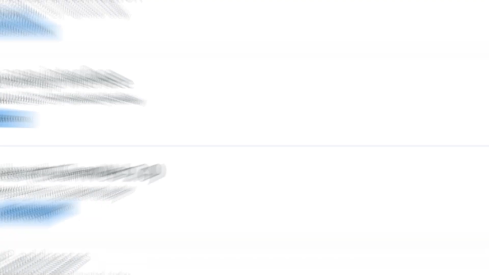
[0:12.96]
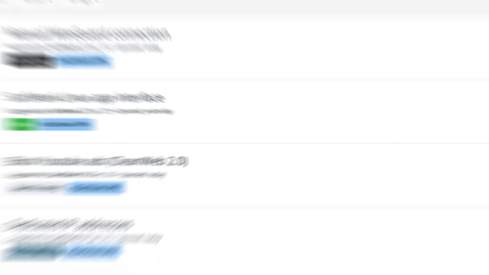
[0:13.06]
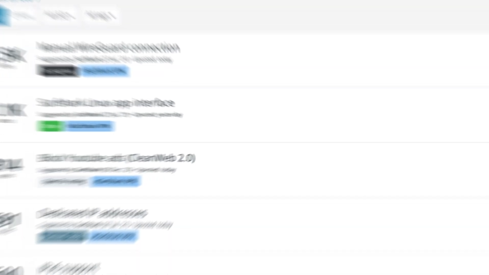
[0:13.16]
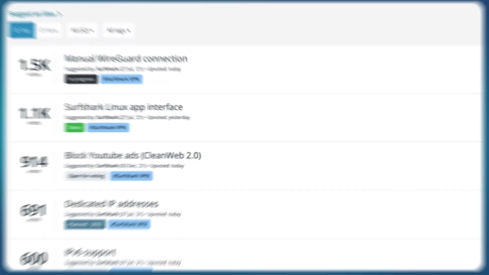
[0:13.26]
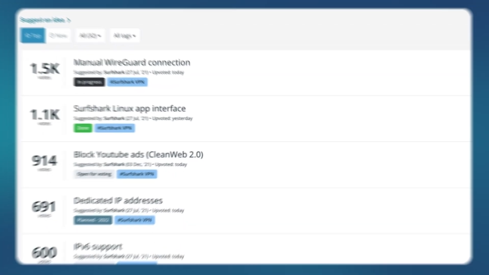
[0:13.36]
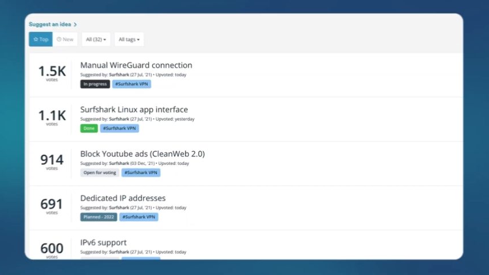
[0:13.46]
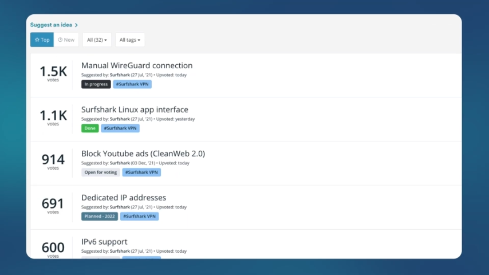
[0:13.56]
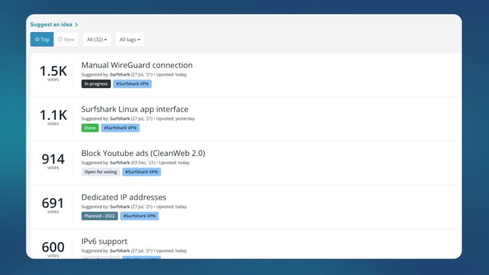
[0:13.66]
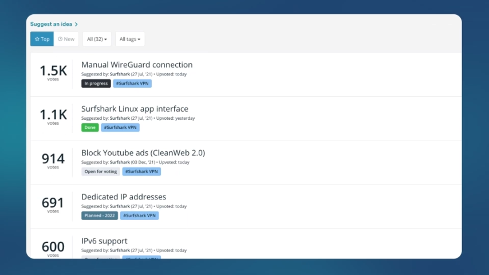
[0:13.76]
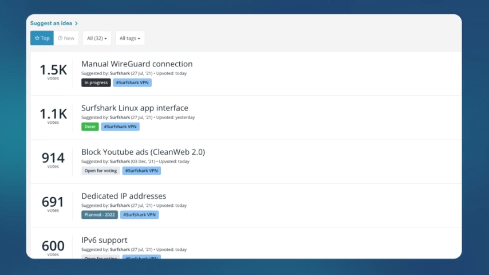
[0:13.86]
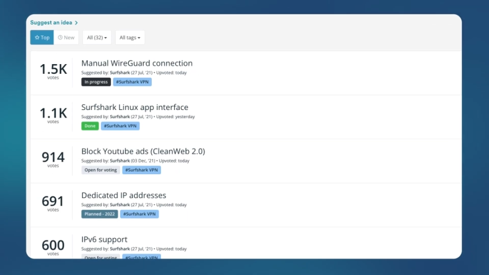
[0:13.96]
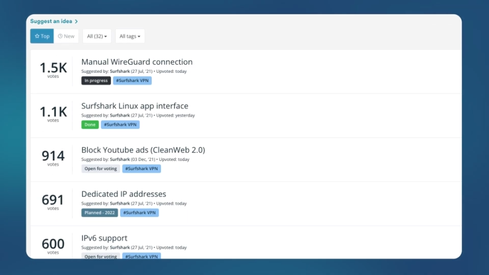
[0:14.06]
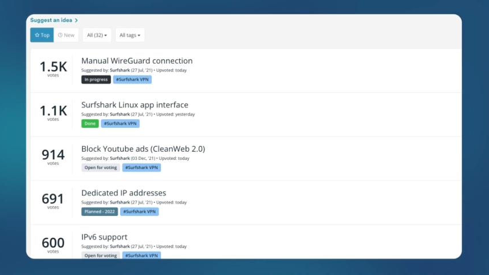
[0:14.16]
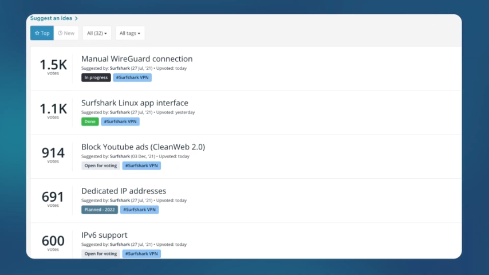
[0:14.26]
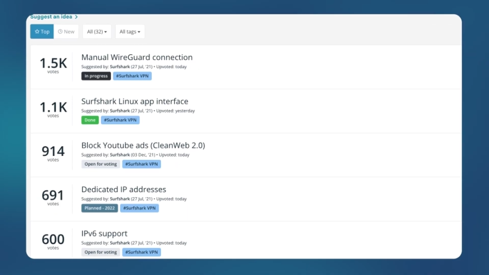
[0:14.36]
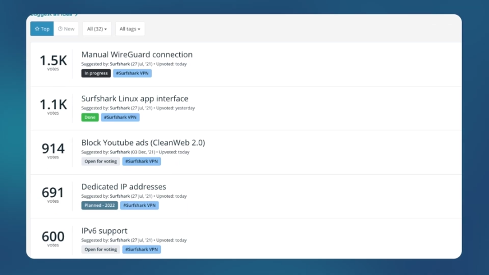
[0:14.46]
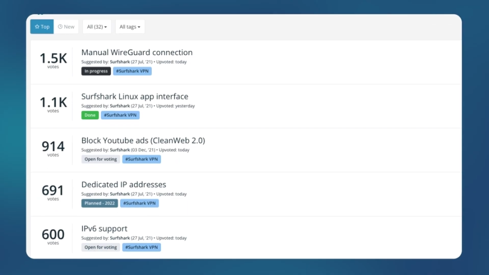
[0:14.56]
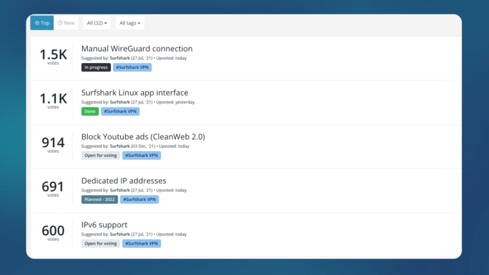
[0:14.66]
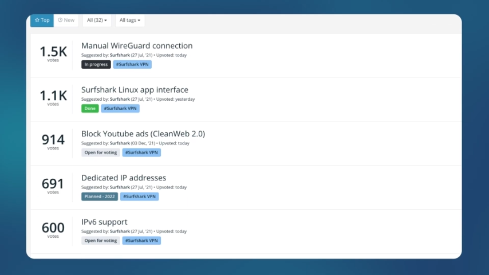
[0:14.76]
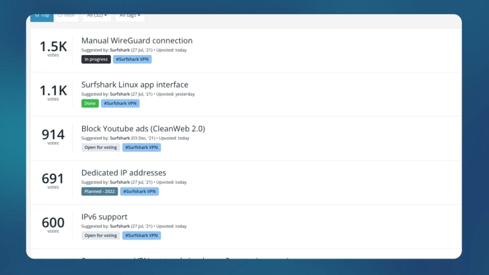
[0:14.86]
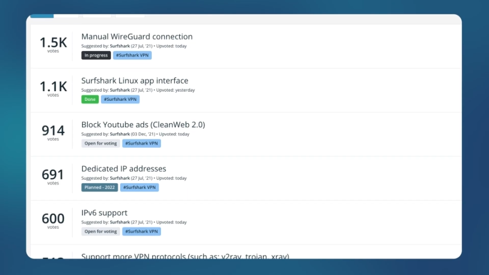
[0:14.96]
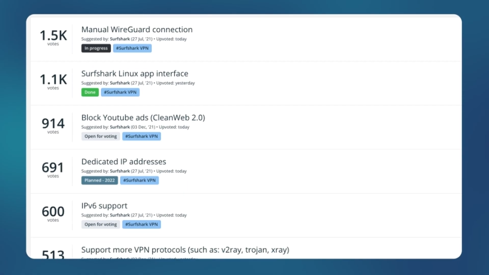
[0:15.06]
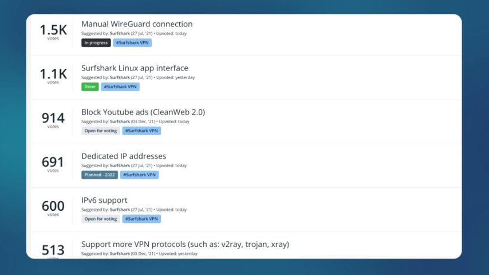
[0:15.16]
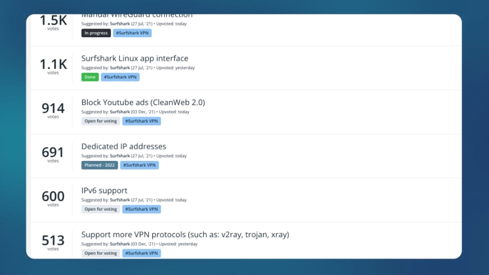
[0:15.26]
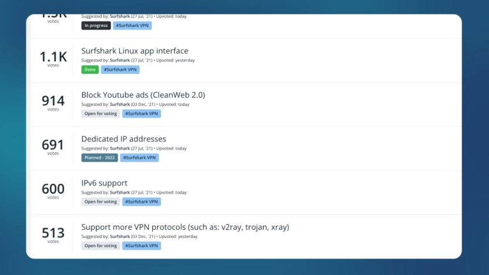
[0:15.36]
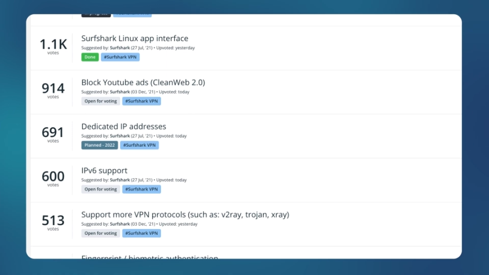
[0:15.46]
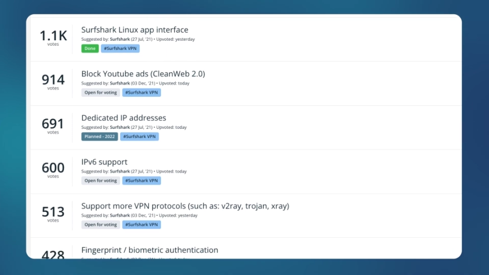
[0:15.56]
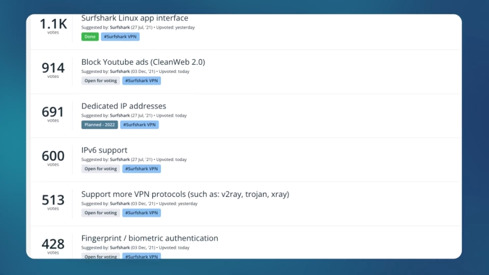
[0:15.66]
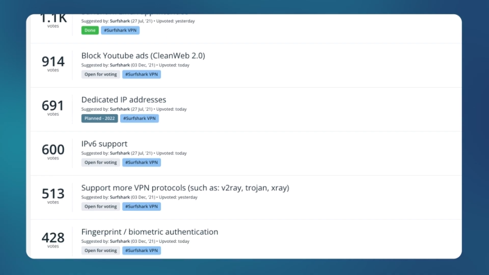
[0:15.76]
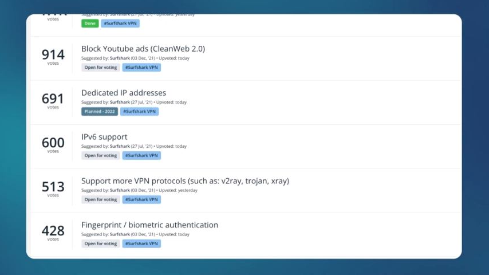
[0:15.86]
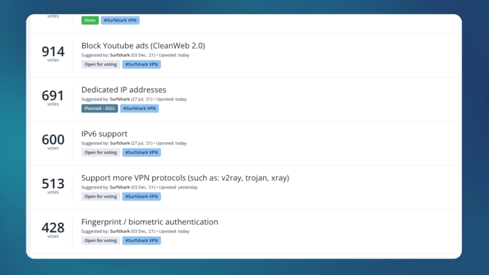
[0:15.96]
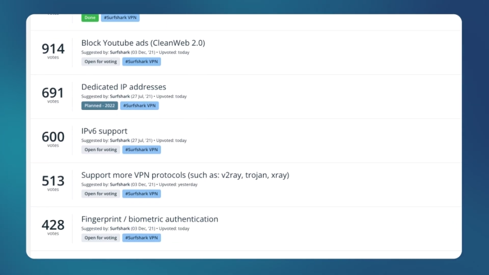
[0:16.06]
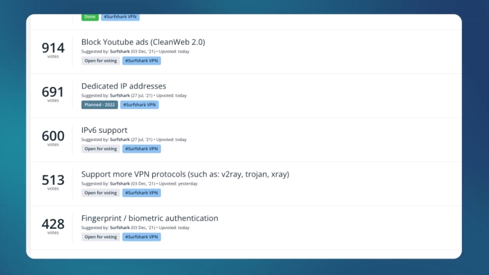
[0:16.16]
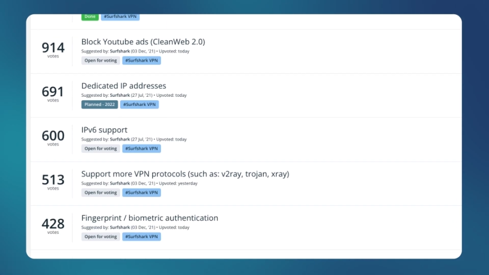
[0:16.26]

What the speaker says: (no speaker visible)